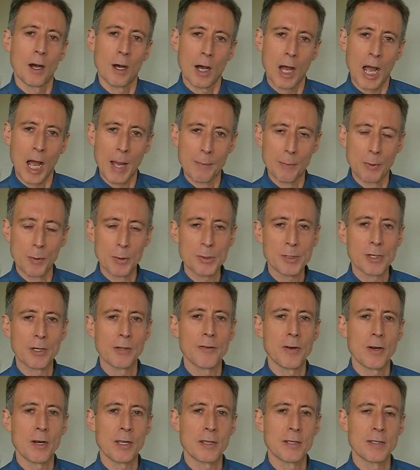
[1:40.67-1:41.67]
I'm also
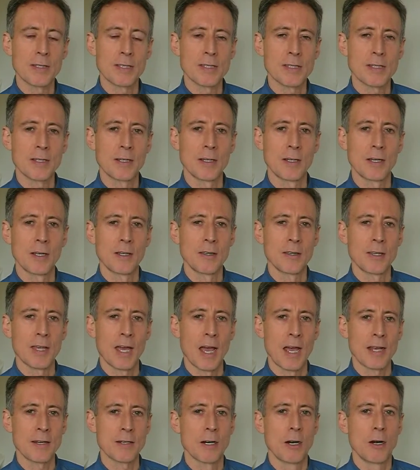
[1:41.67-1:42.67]
very concerned
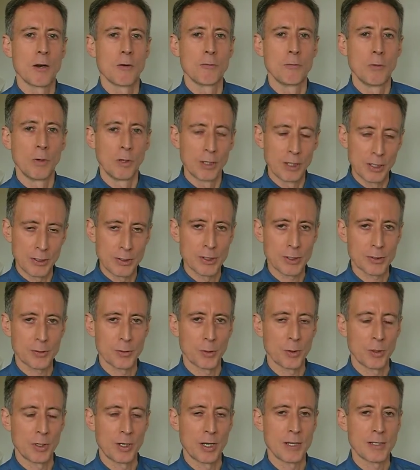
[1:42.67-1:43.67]
that religious
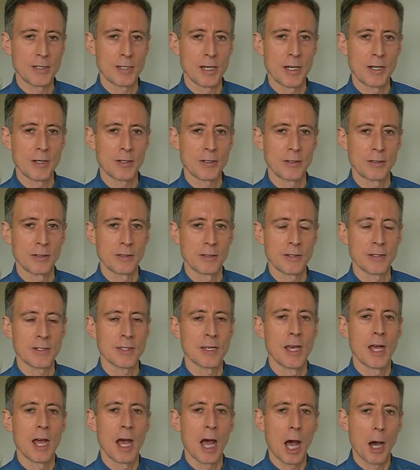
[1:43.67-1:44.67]
organizations
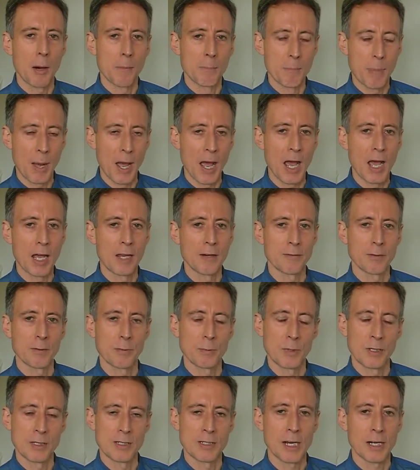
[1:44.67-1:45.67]
are banned from
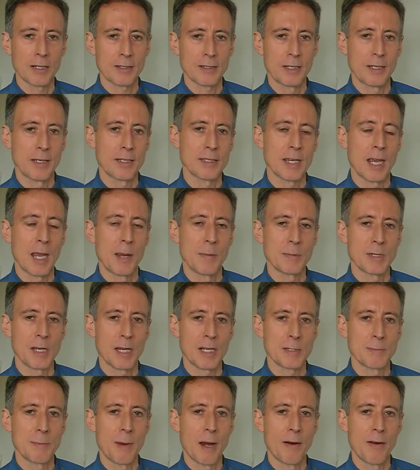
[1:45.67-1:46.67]
conducting
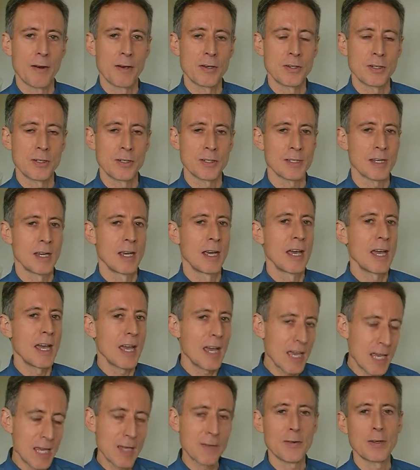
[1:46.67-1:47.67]
same-sex marriages
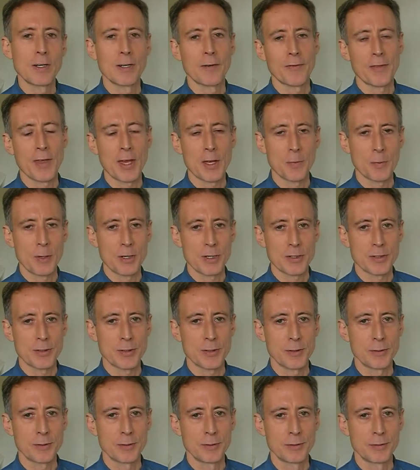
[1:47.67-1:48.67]
even if they wish
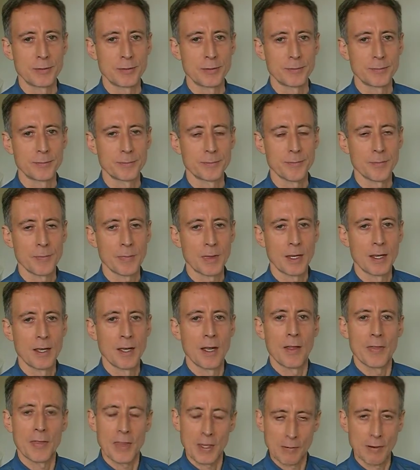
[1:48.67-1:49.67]
to.
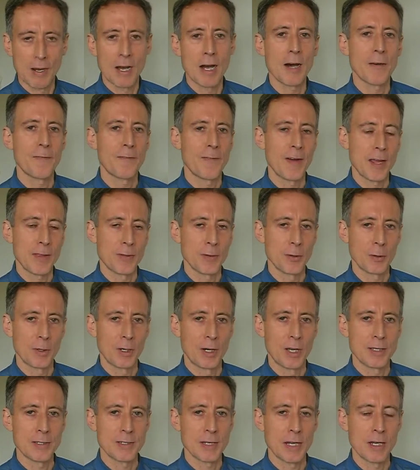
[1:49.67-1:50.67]
There are faith
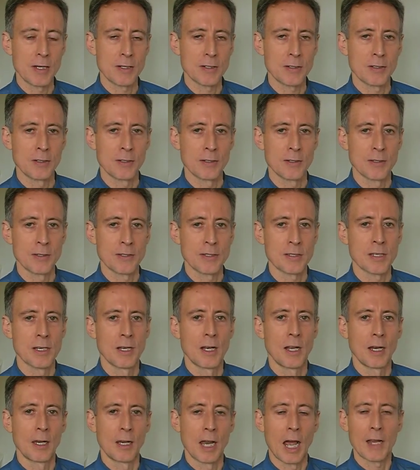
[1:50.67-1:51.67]
organizations
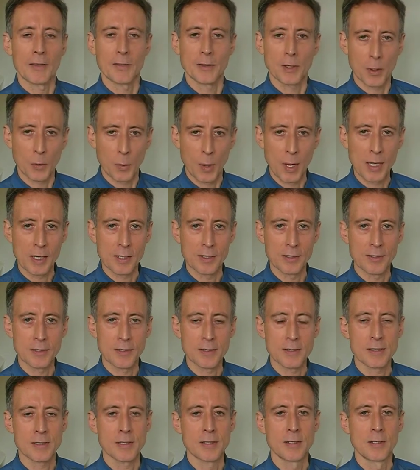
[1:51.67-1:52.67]
like the
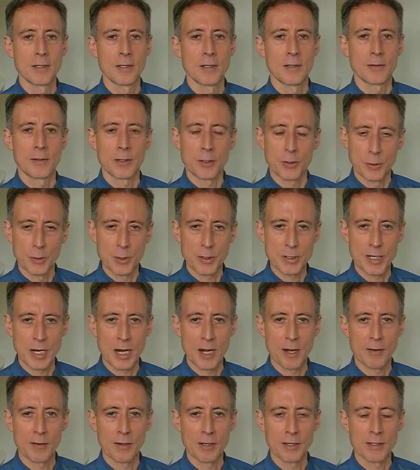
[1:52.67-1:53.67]
Quakers, the
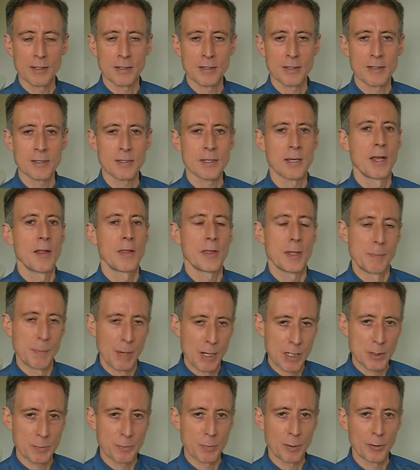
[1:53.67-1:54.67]
Unitarians, the
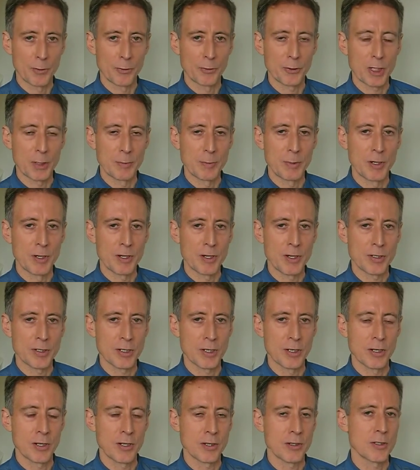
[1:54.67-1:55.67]
Metropolitan Community
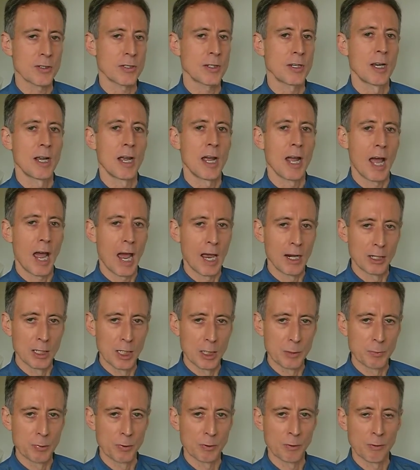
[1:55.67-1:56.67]
Church, and
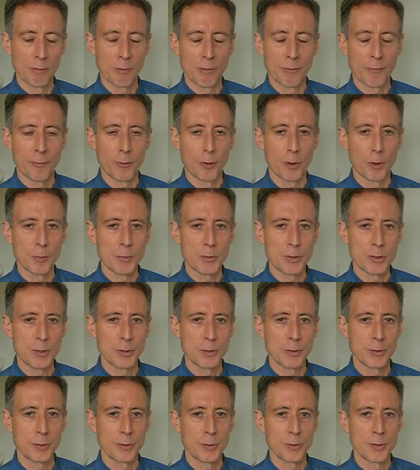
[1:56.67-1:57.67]
Liberal and Reformed
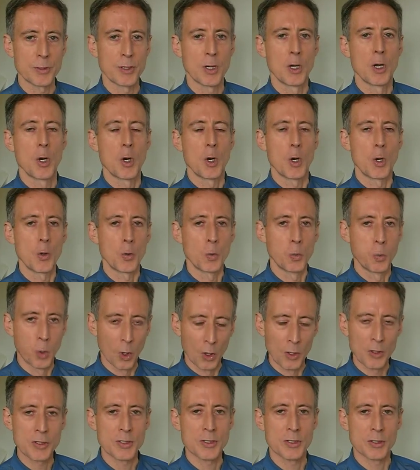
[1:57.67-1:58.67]
Jews who
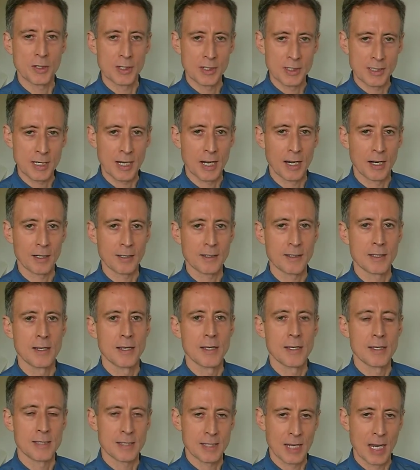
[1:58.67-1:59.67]
want to conduct
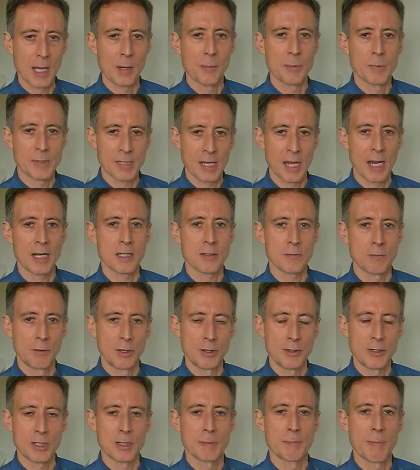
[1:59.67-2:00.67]
same-sex
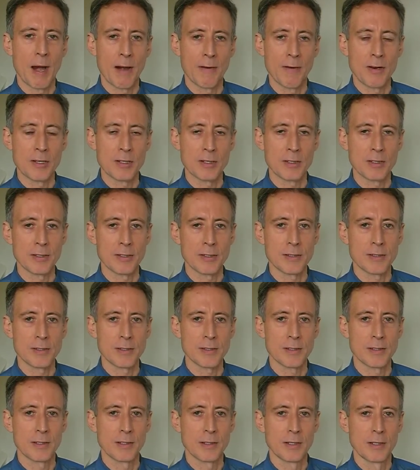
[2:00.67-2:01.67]
religious marriages.
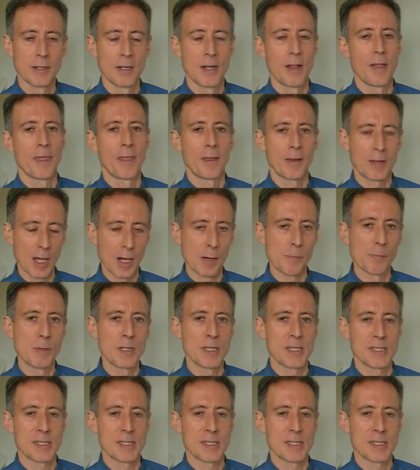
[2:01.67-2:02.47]
The government's